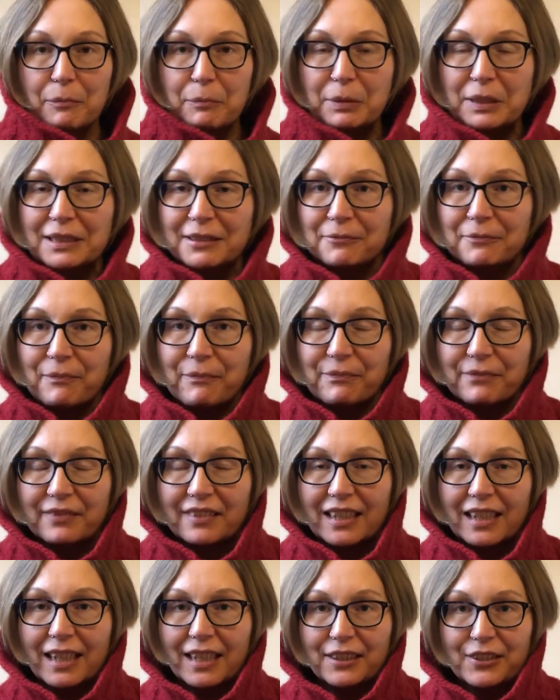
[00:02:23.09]
But
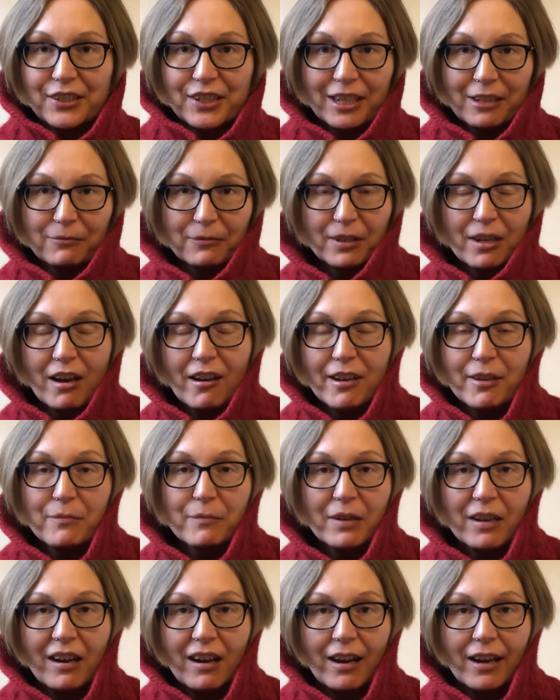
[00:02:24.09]
at the same
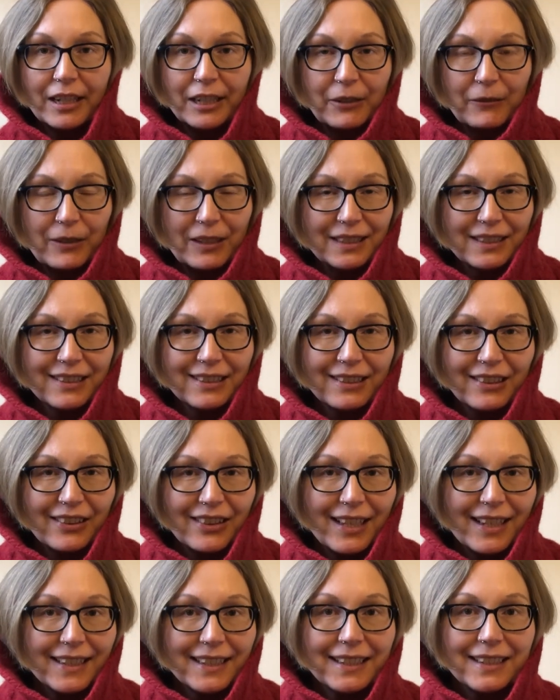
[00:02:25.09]
time, I quite
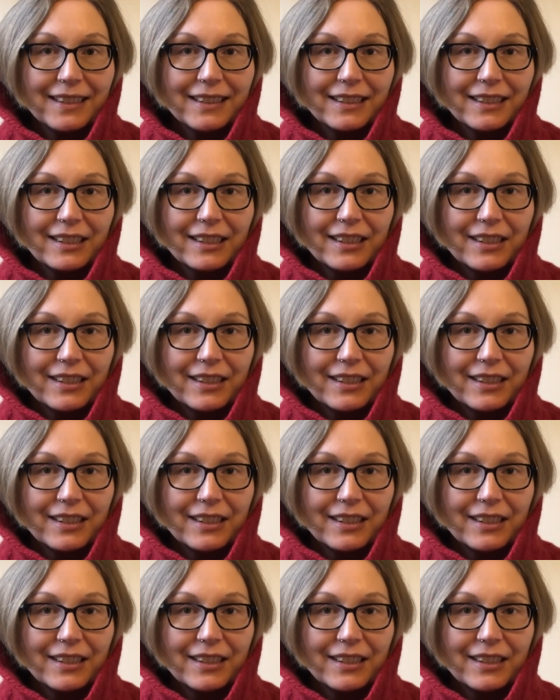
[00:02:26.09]
like it.